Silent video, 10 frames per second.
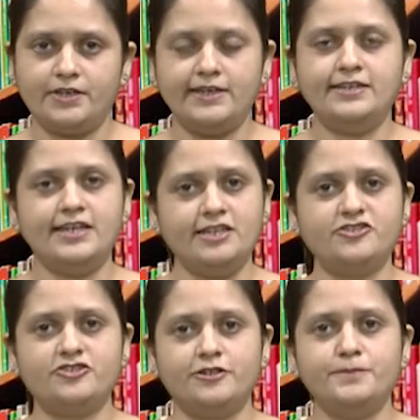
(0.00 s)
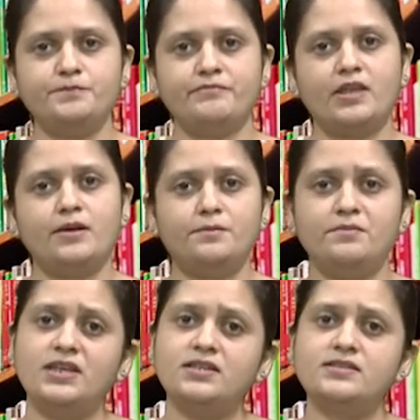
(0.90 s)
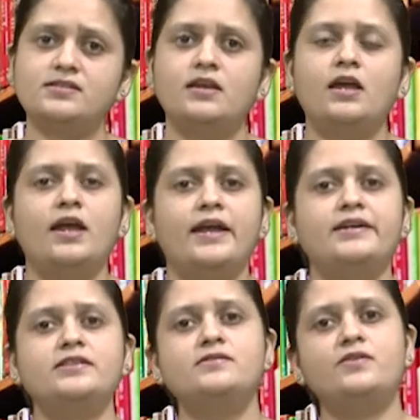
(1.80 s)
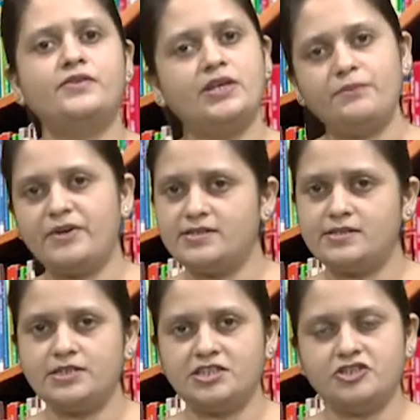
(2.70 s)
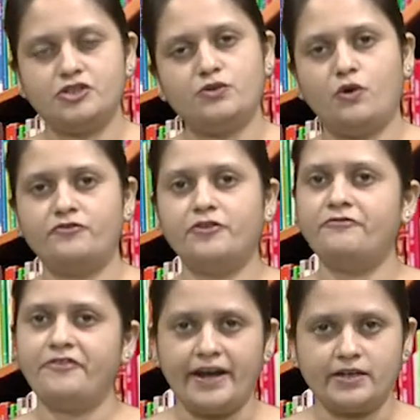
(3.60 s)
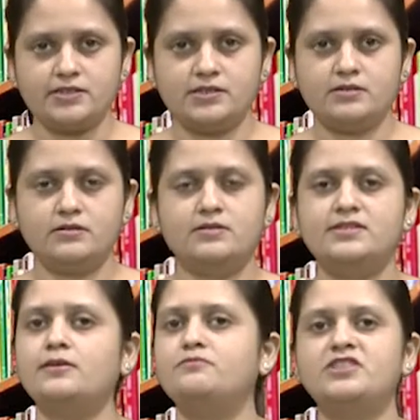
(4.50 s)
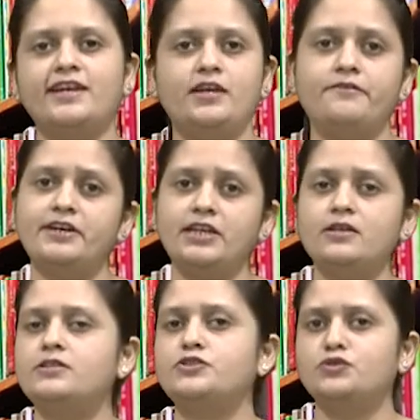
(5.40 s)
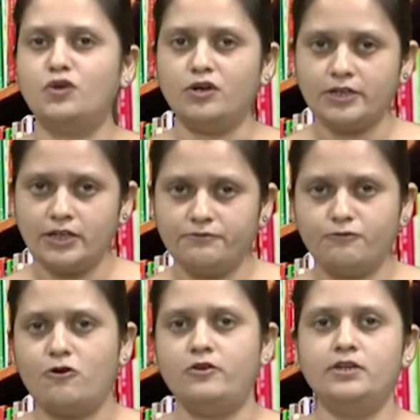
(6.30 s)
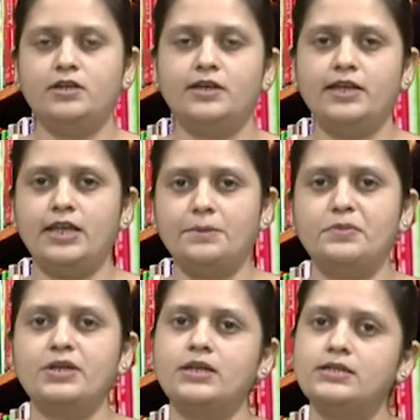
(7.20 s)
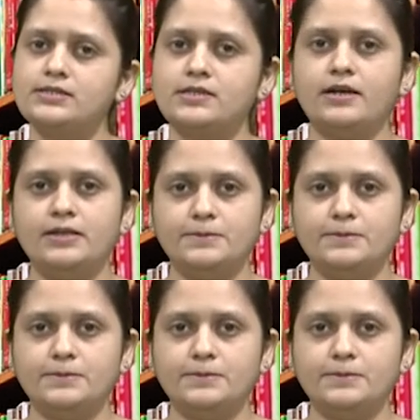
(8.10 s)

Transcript: in nature, means it is the representation of the facts. Subjectivity is not involved in empirical study.